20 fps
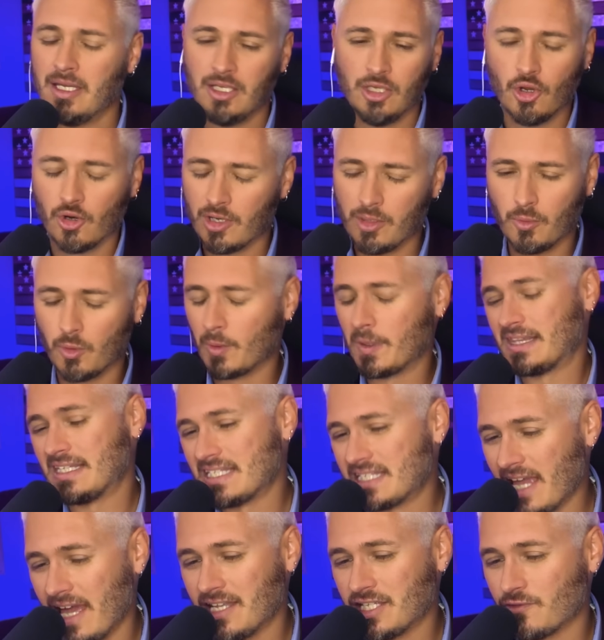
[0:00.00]
You already were with
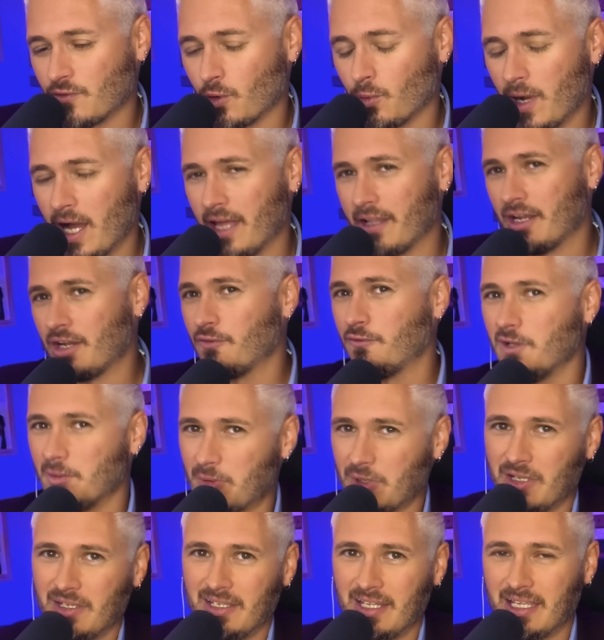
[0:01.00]
DeSantis for a while. Now you're
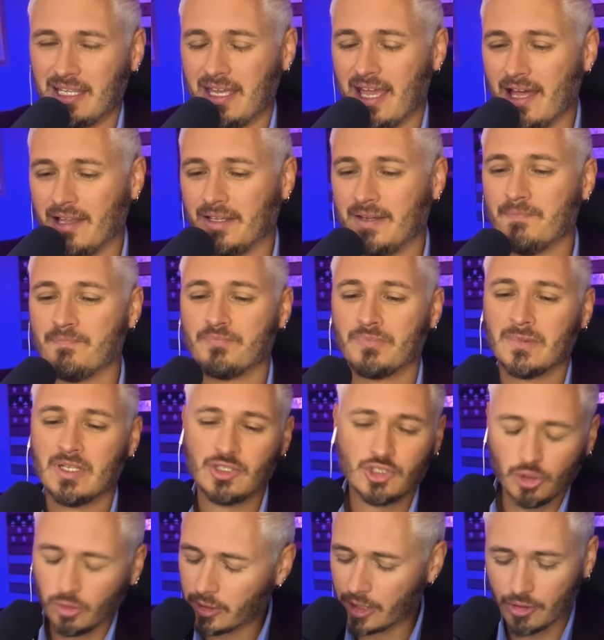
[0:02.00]
flipping Nikki Haley.
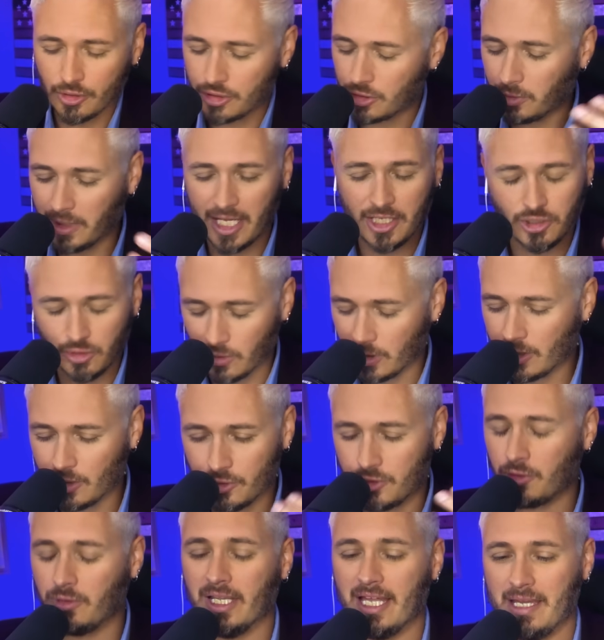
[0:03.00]
Too little, too late, too
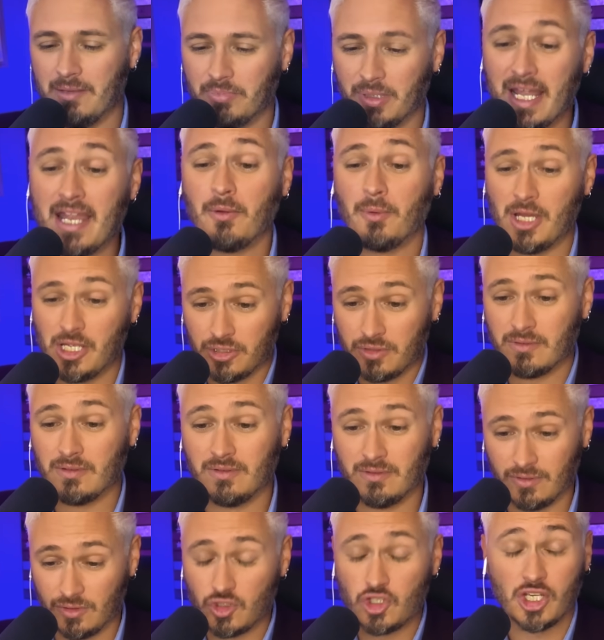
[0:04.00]
little, too late. But anyway,
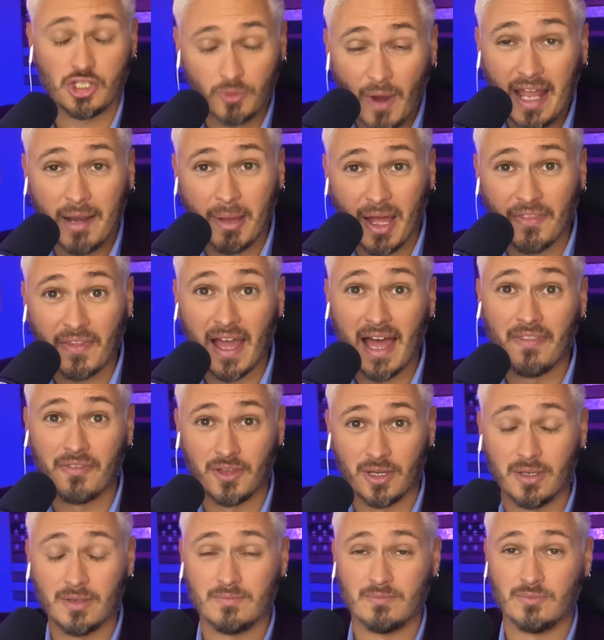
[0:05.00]
she's right about that.
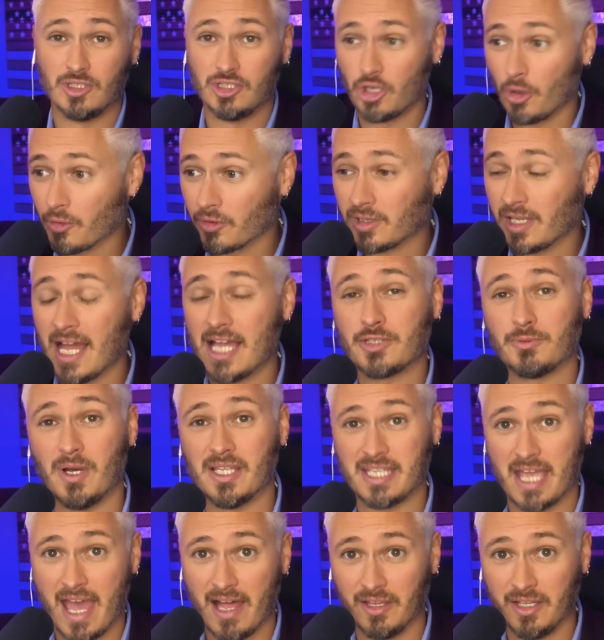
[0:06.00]
The donor class
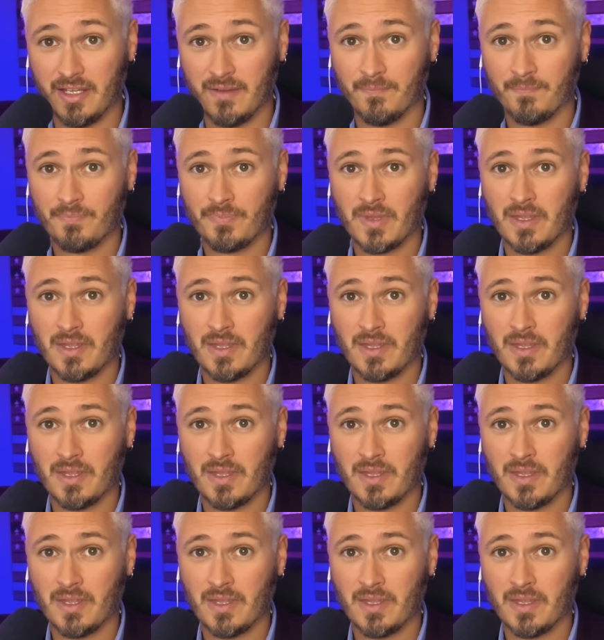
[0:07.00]
wants Haley.